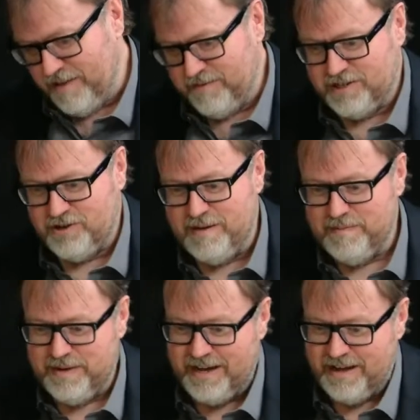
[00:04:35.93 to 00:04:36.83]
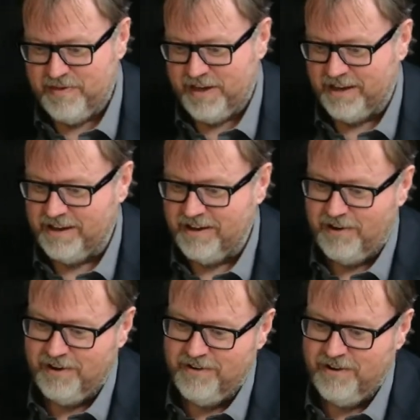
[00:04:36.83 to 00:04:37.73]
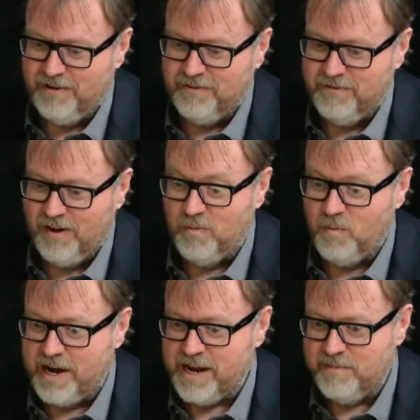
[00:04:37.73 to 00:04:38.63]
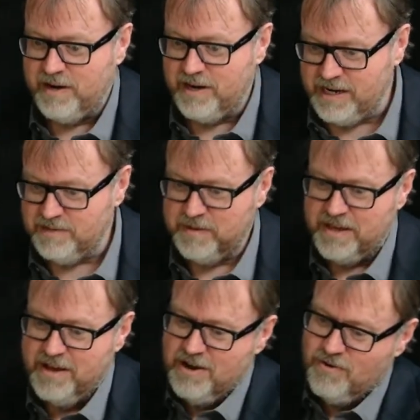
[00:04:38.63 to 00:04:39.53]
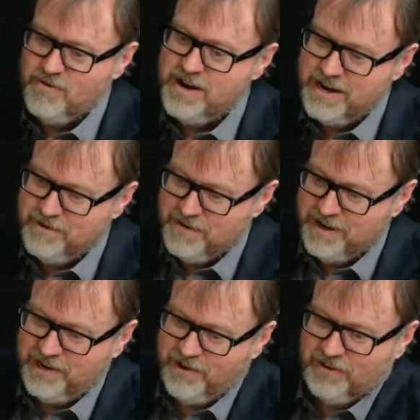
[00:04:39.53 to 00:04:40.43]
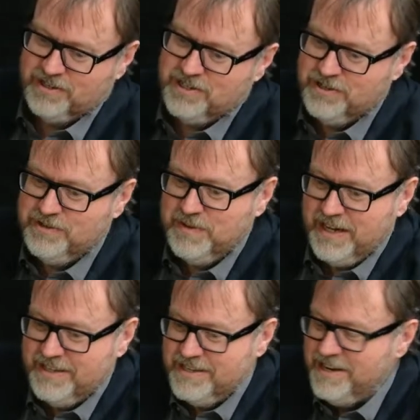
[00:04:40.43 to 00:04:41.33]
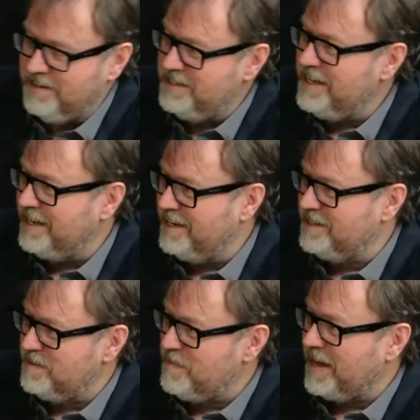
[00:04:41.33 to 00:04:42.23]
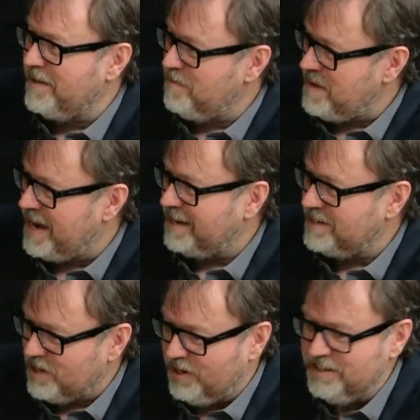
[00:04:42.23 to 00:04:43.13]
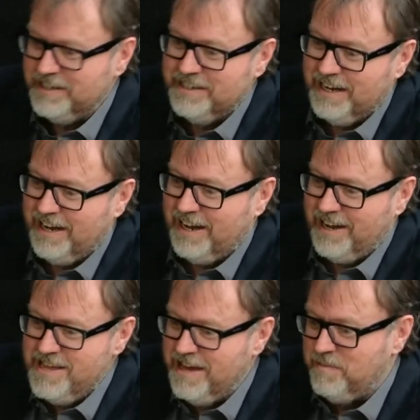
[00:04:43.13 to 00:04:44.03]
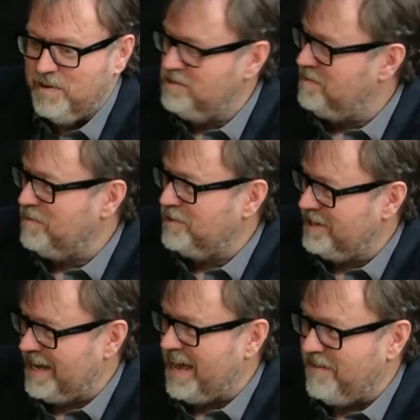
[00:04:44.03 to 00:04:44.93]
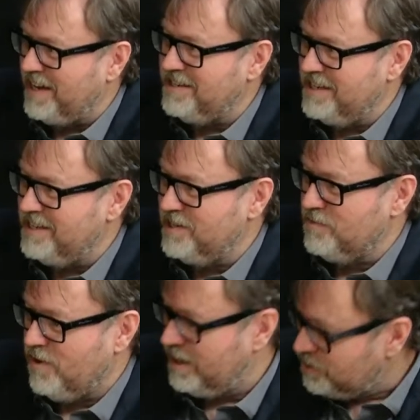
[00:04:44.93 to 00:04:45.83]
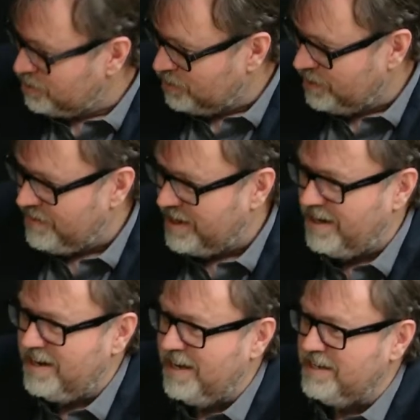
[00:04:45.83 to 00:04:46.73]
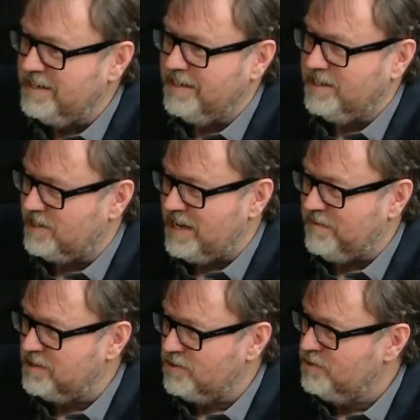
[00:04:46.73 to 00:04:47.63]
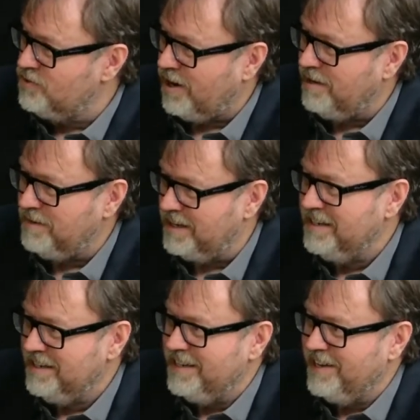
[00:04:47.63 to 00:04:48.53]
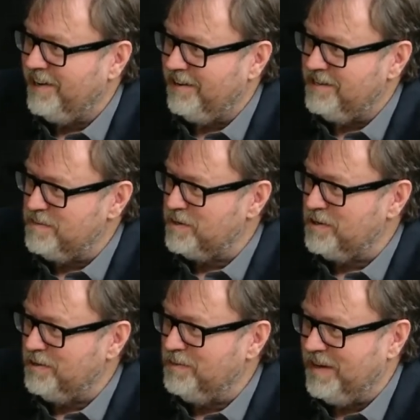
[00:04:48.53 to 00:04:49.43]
type thing on one end, but it needed to be really, really long to get into the back of a Mac. So most people didn't have access to the right tool, and then it didn't just have a screwdriver, typical